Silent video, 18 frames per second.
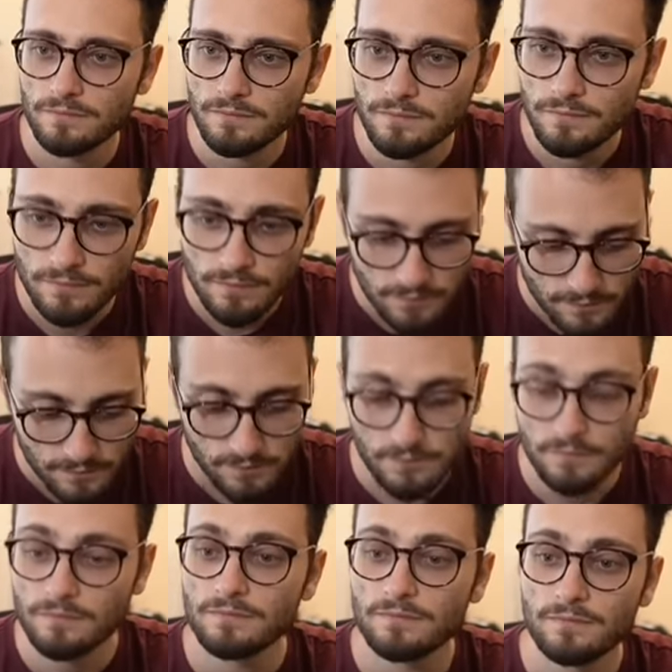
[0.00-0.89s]

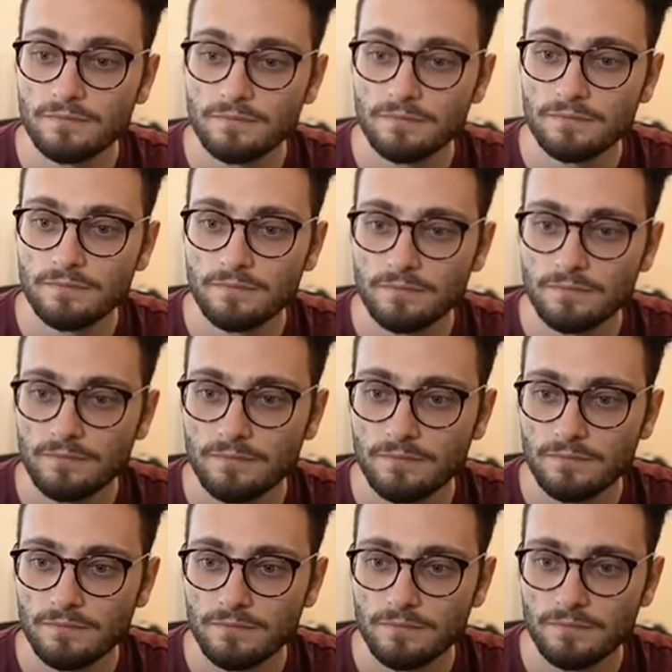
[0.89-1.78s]

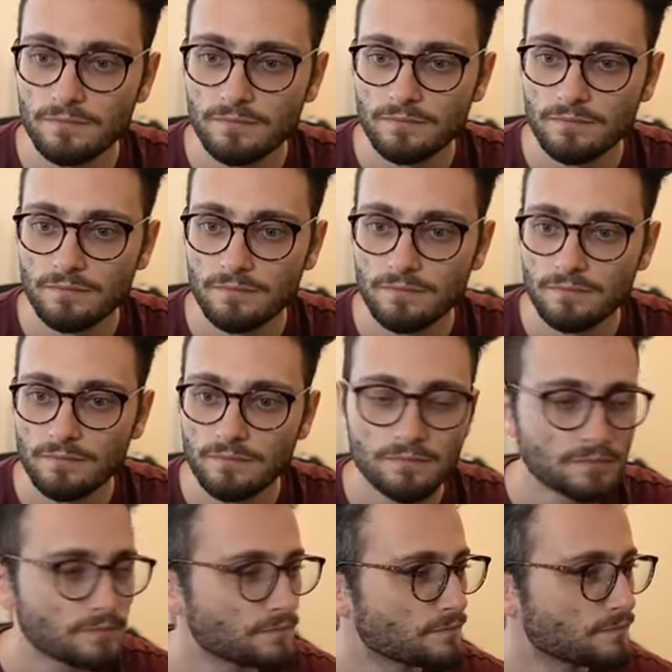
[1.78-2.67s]

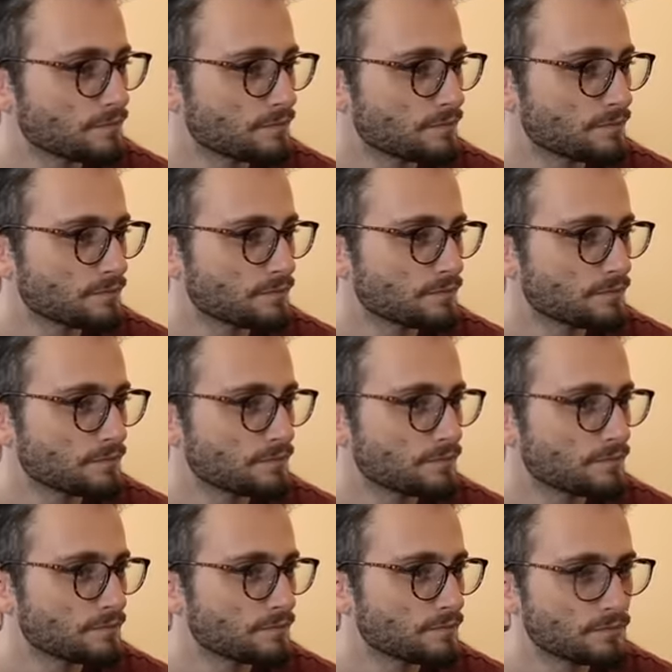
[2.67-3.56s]

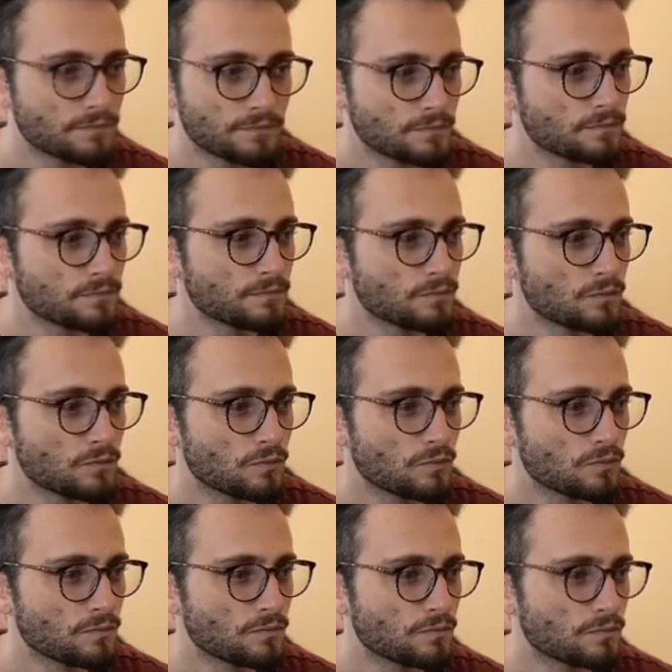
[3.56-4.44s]
(no one is talking)